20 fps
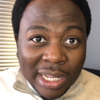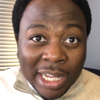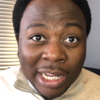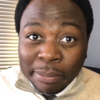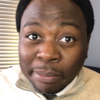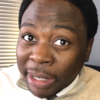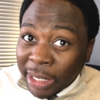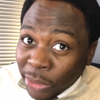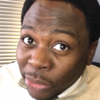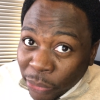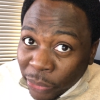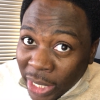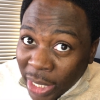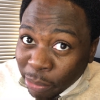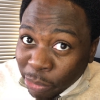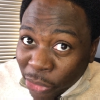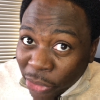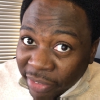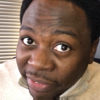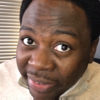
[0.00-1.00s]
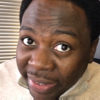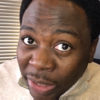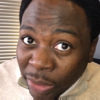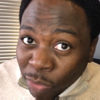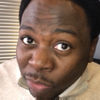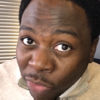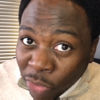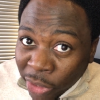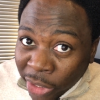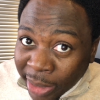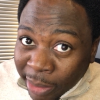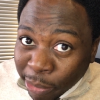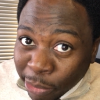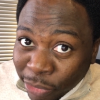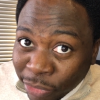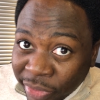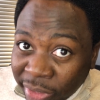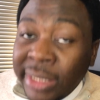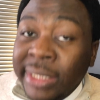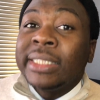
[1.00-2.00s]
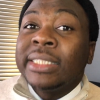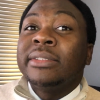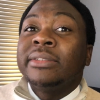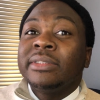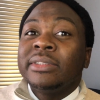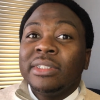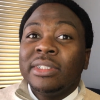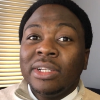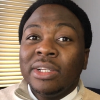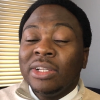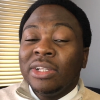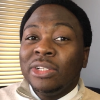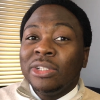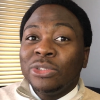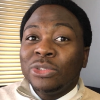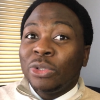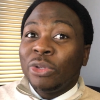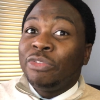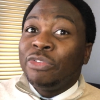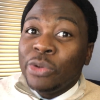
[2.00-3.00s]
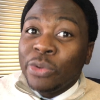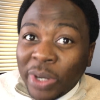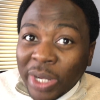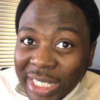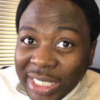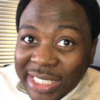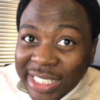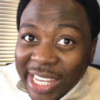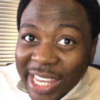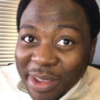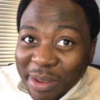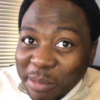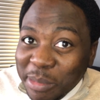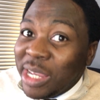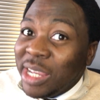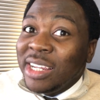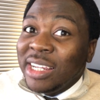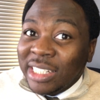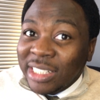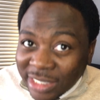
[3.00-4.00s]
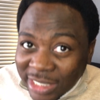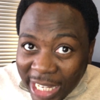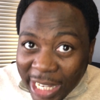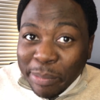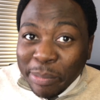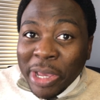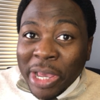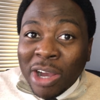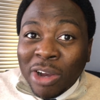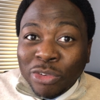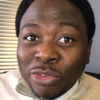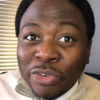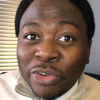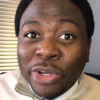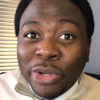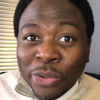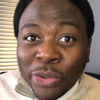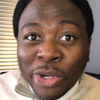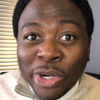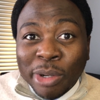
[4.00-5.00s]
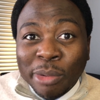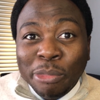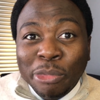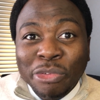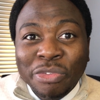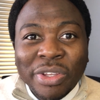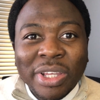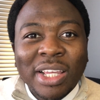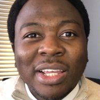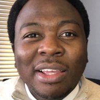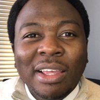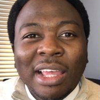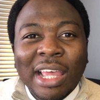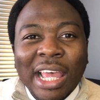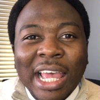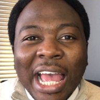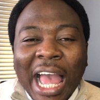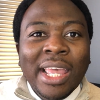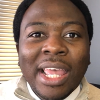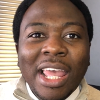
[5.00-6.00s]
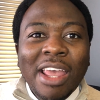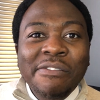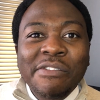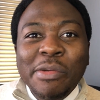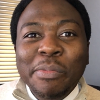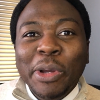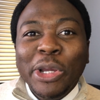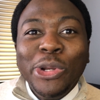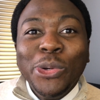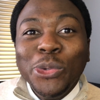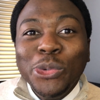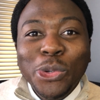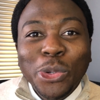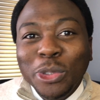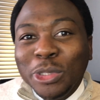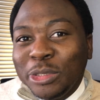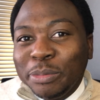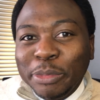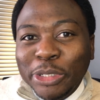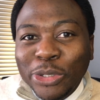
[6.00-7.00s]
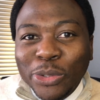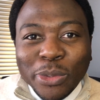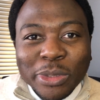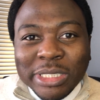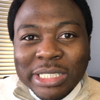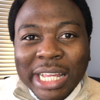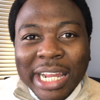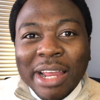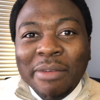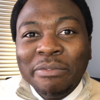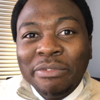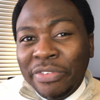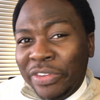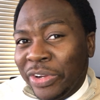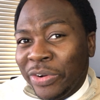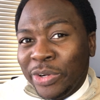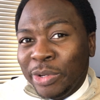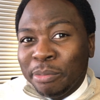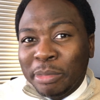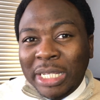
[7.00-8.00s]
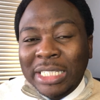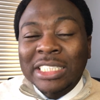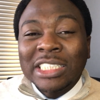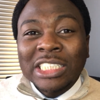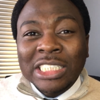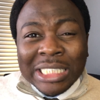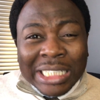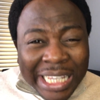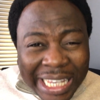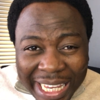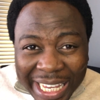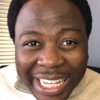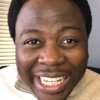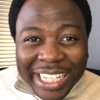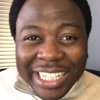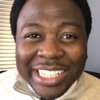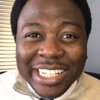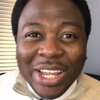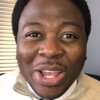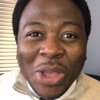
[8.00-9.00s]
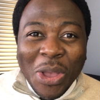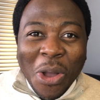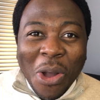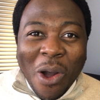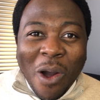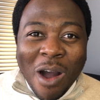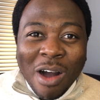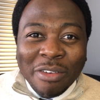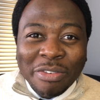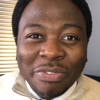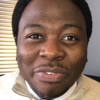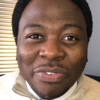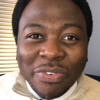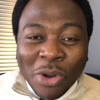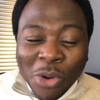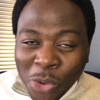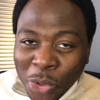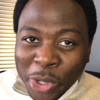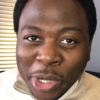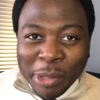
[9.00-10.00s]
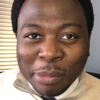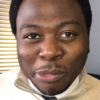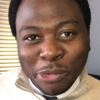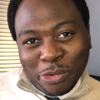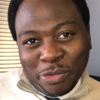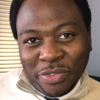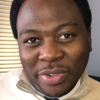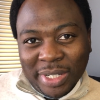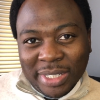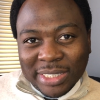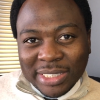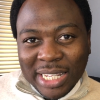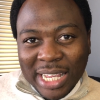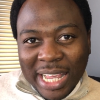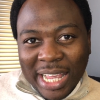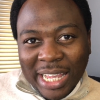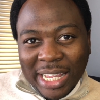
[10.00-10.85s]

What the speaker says: And by the way, I'm not a fan of horror movies. So if you want to scare me, take me out for a horror movie. Everybody who knows me knows that I'm very much scared of horror movies.